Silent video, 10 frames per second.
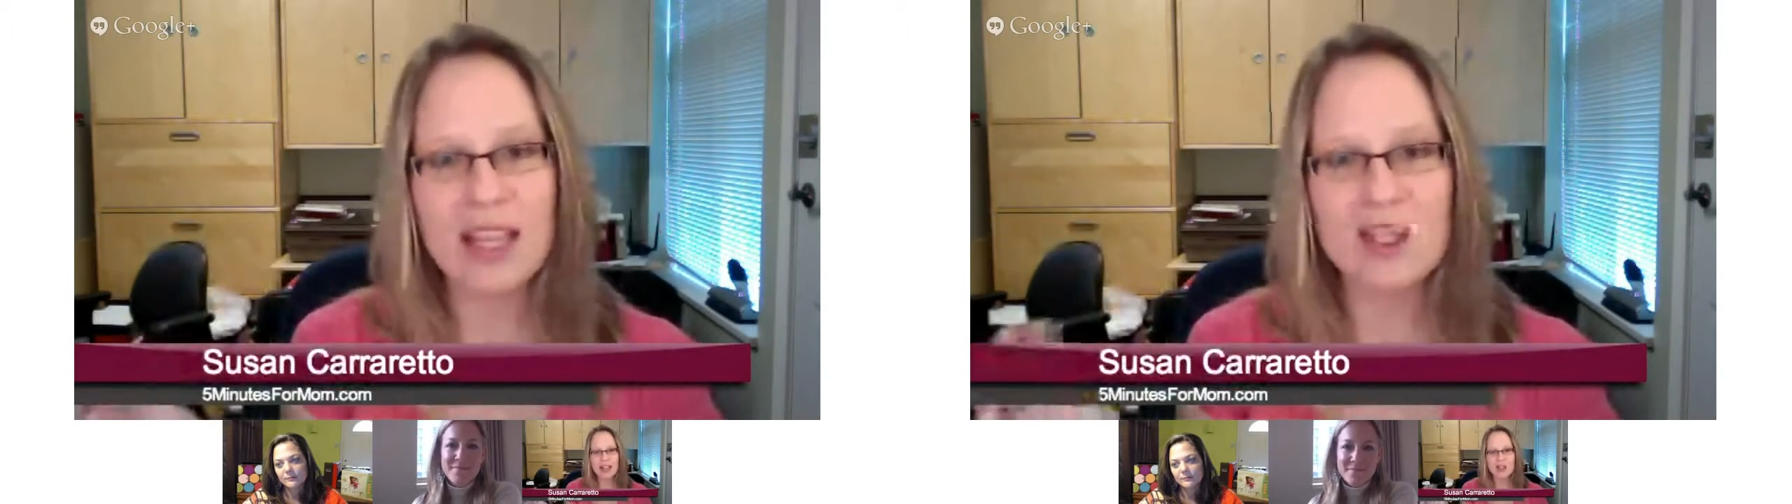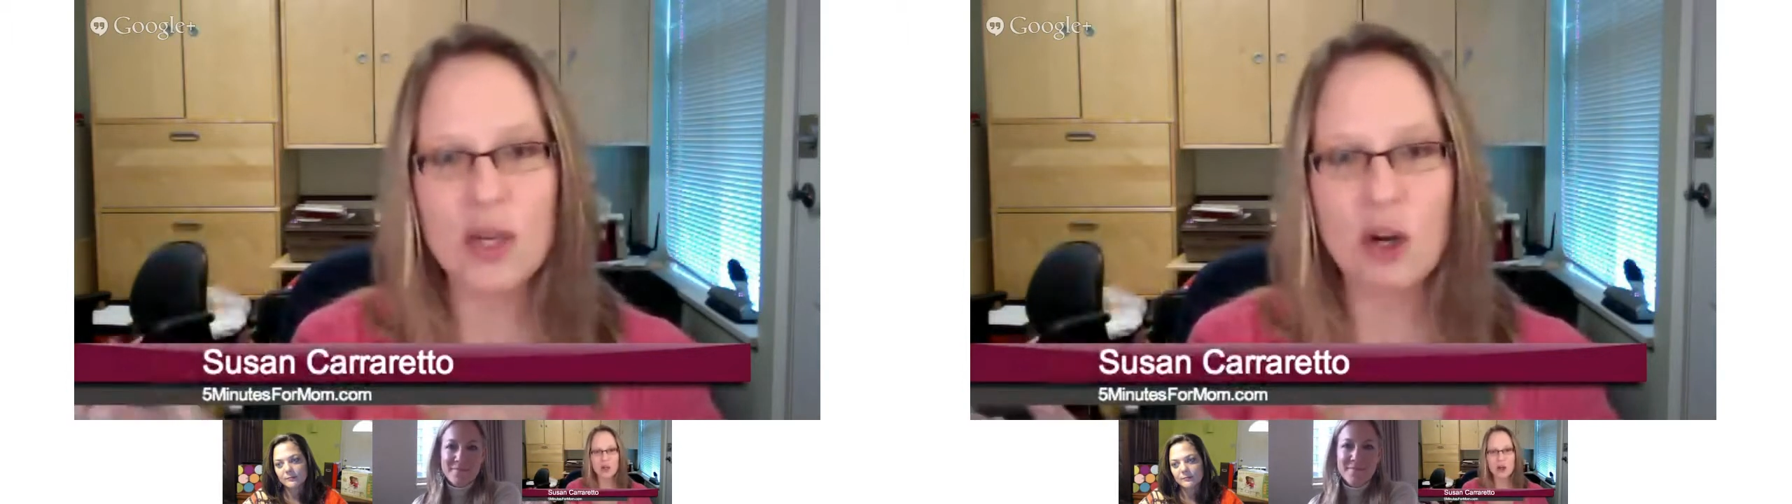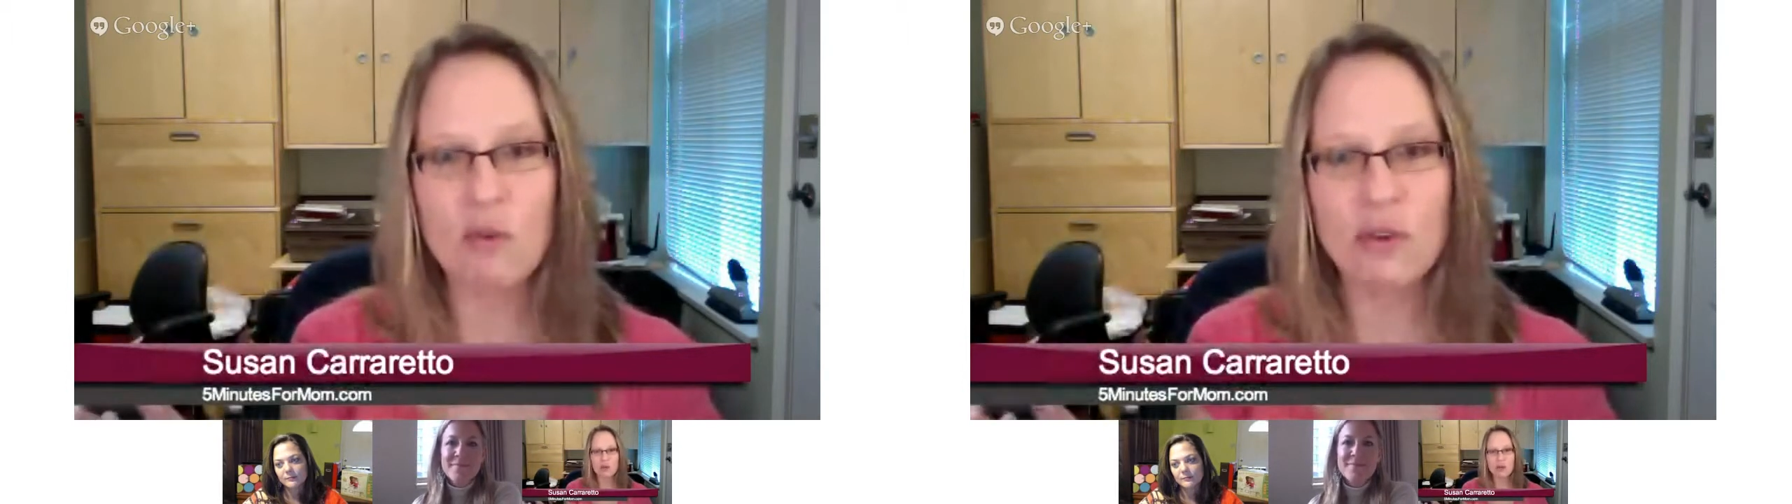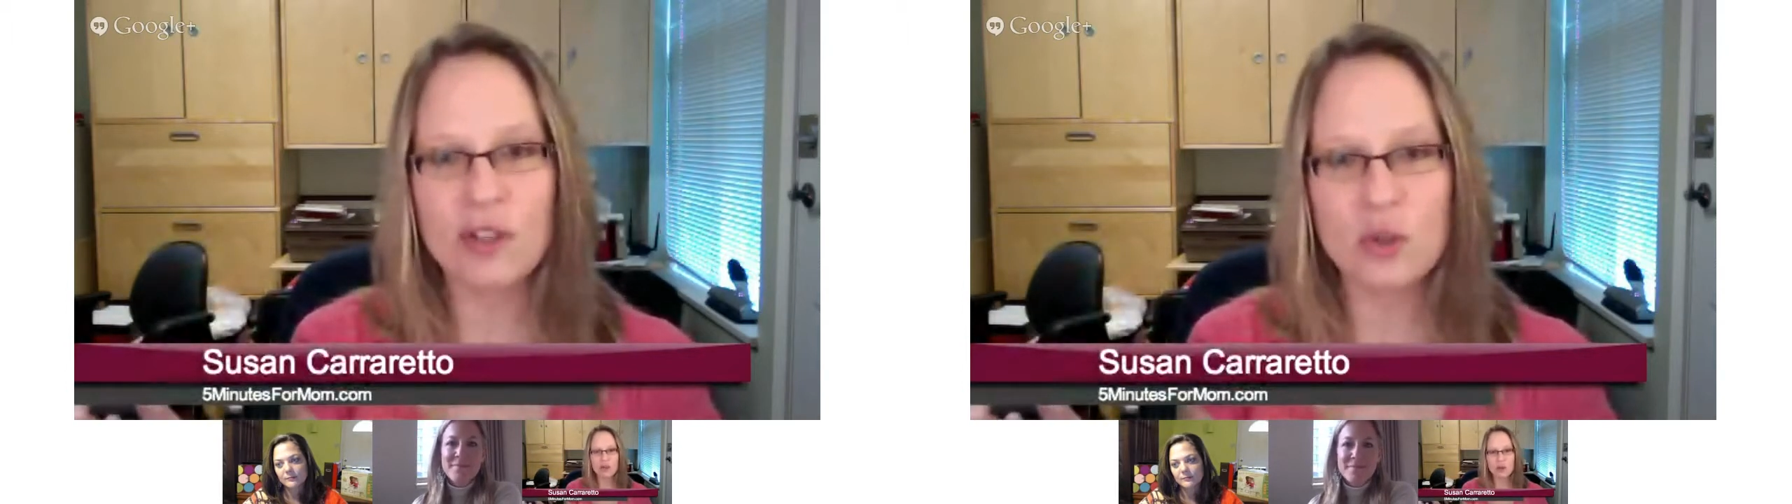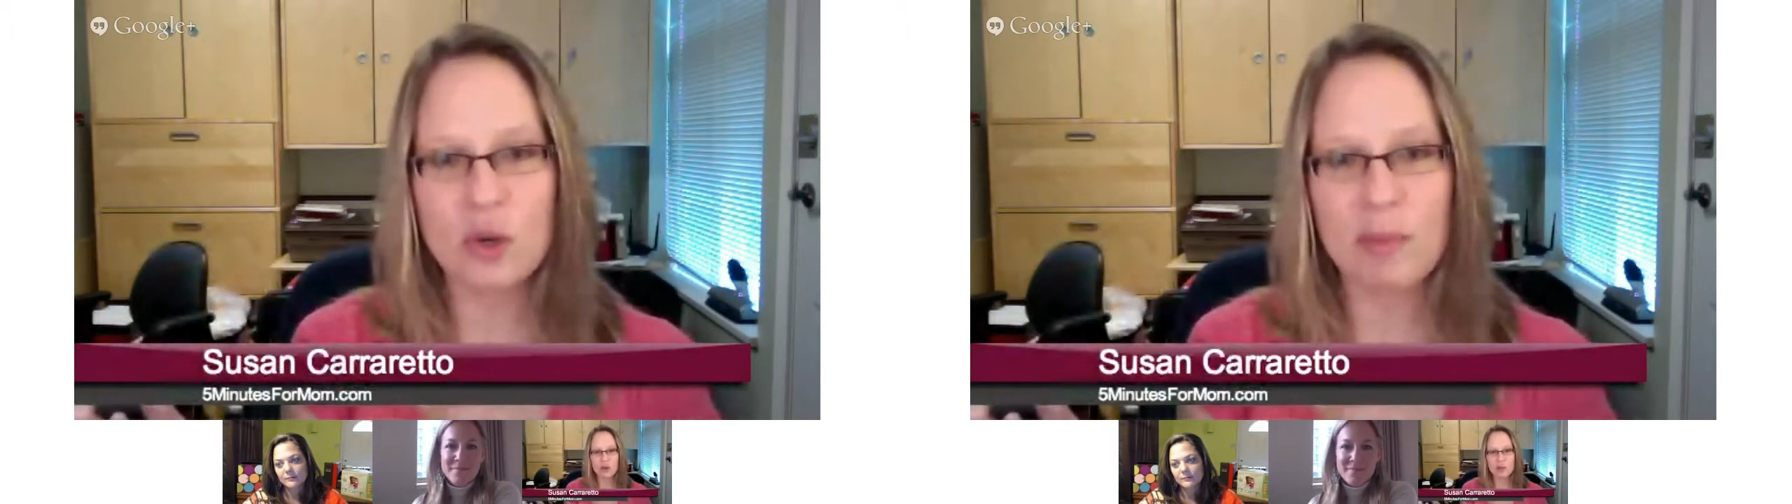tweak over
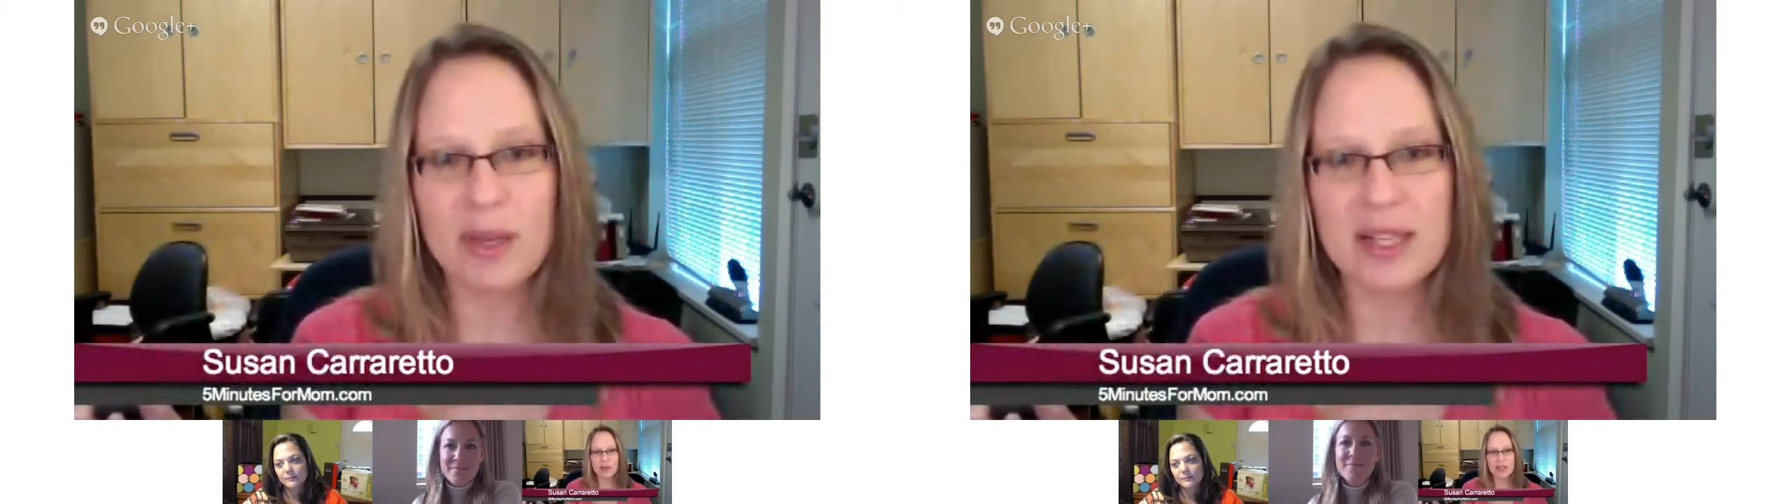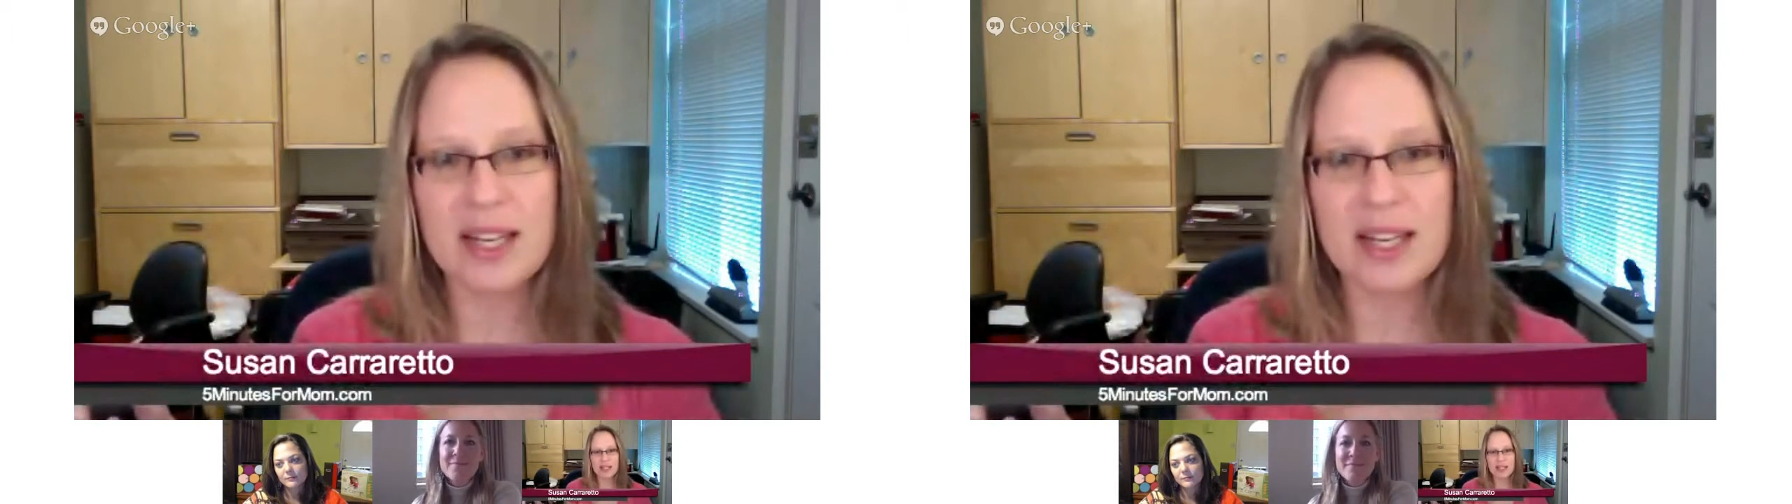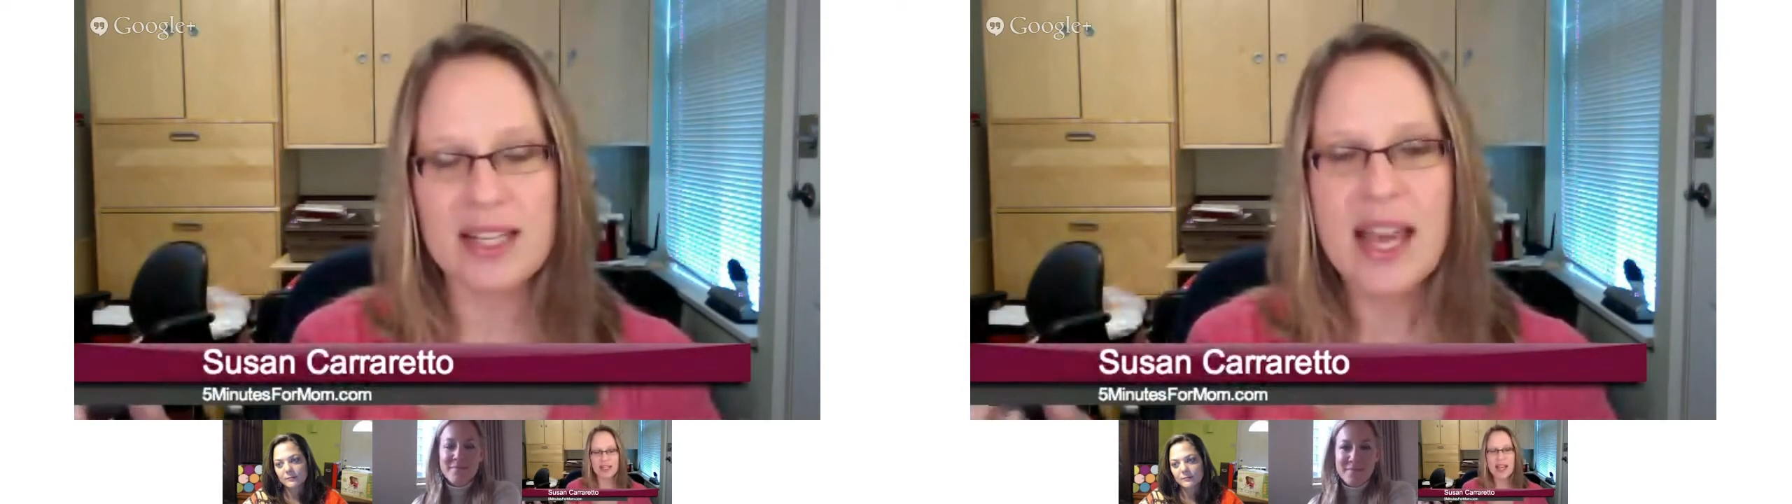into a business.